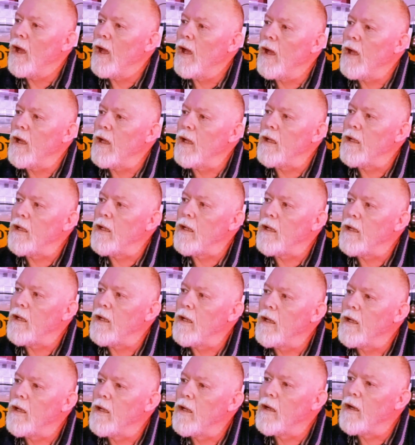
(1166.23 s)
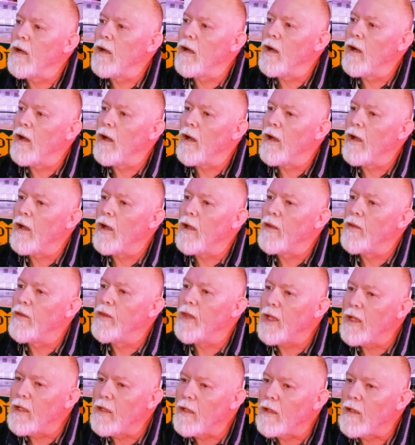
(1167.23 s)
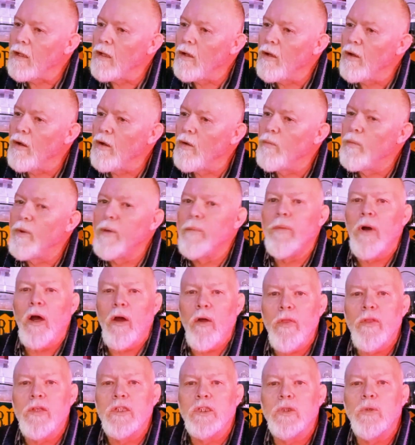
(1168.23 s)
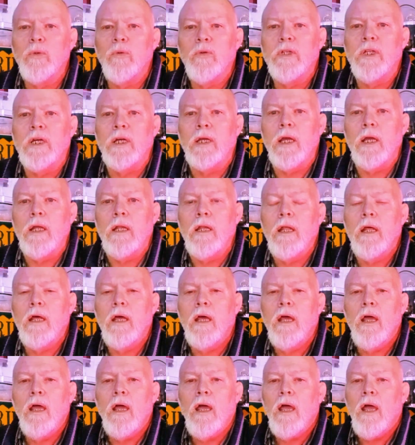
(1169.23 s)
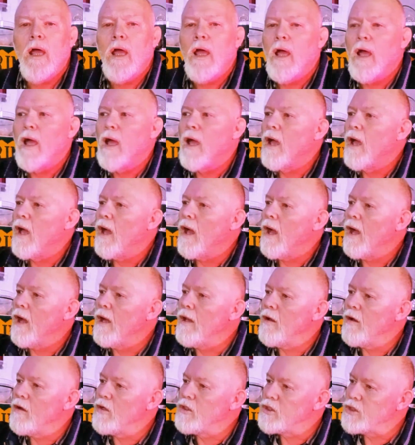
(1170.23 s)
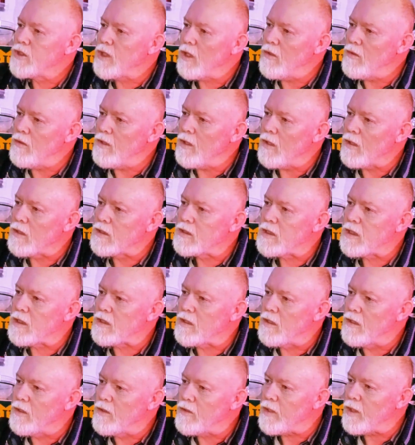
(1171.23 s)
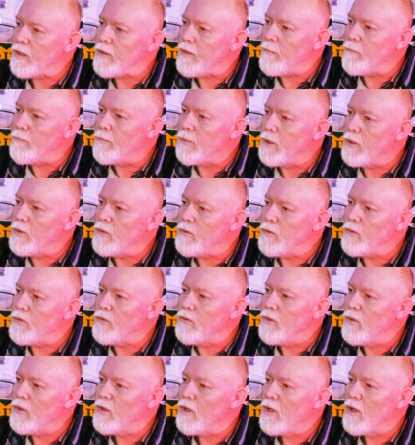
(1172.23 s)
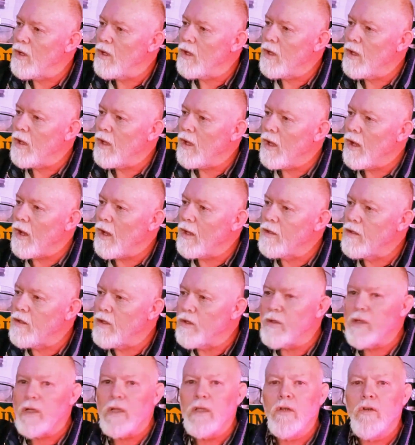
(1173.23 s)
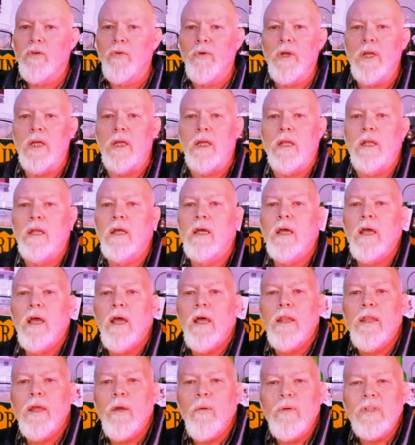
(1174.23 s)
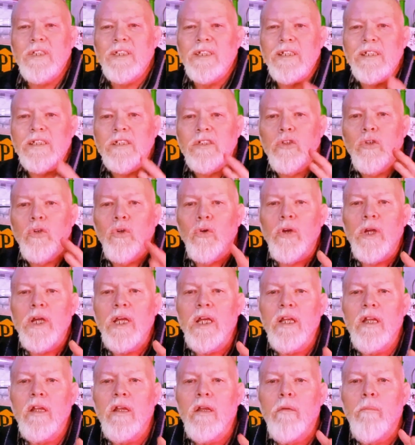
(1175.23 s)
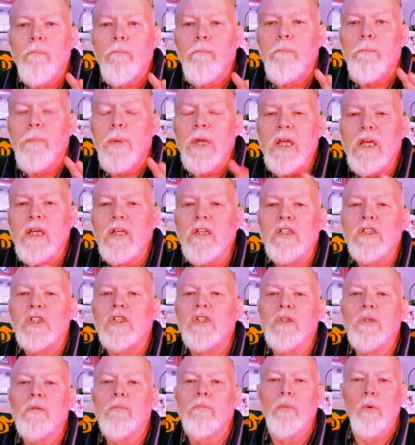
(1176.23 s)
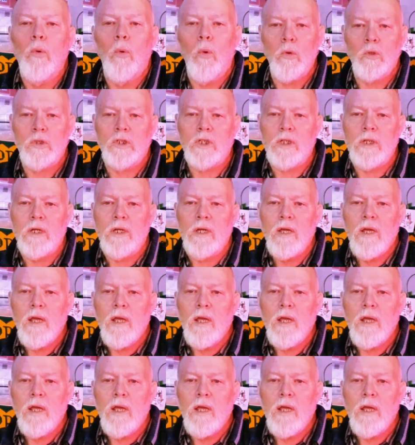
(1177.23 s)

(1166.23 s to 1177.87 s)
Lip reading: And then we both saw it again. And I showed her, I said, look at the blue and look at the green. There was this green pea soup water.